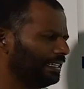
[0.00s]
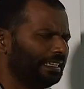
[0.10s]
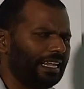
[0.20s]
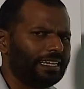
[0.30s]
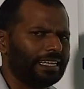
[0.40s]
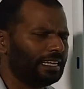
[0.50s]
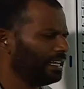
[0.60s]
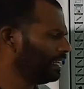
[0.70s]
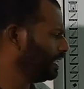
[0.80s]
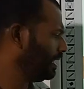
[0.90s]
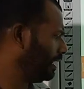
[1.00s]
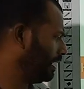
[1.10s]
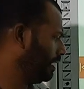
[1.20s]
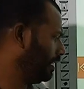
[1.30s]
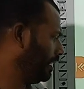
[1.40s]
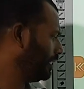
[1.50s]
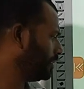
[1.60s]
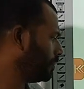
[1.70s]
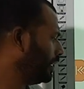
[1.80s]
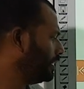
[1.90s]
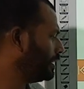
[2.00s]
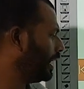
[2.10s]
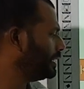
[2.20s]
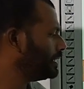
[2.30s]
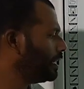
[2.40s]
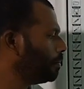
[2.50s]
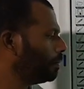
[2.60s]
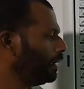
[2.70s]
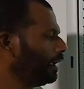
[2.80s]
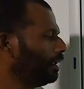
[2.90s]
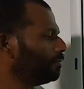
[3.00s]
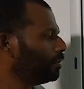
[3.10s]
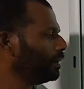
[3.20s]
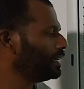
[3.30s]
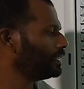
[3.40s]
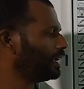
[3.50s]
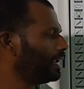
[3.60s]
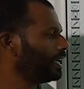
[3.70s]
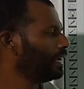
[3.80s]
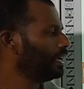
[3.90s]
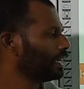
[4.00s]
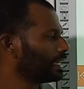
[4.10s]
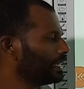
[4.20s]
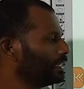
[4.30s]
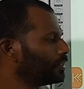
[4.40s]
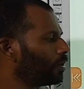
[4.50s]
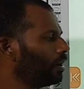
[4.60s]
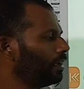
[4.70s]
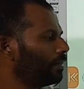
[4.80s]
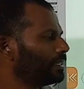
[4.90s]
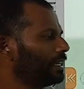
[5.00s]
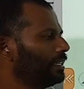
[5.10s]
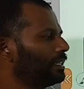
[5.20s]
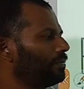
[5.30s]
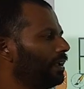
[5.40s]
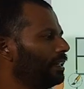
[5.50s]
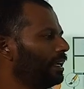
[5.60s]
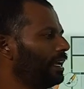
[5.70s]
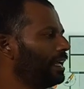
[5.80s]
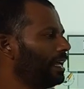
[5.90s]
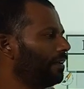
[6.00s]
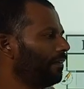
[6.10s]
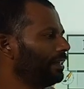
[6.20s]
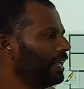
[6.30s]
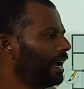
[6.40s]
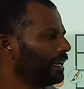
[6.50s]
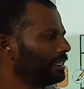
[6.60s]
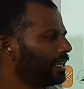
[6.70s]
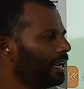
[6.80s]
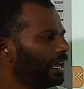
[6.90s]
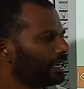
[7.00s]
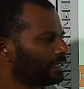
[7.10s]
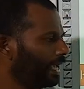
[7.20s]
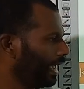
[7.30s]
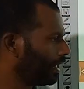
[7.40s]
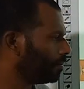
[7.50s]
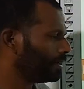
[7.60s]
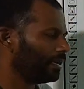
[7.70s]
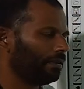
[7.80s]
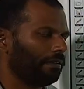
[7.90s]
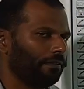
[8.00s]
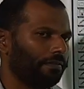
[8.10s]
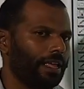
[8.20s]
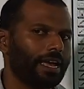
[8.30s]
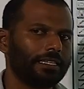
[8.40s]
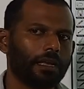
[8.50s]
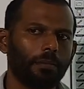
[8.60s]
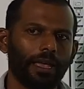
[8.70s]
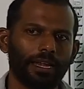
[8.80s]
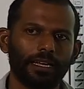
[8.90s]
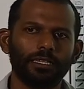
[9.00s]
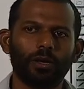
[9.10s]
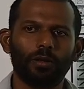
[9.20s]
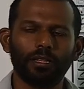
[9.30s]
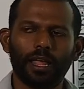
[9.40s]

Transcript: Then the next one is the ICMP, information and controlling messages when there is an error. If there is some errors on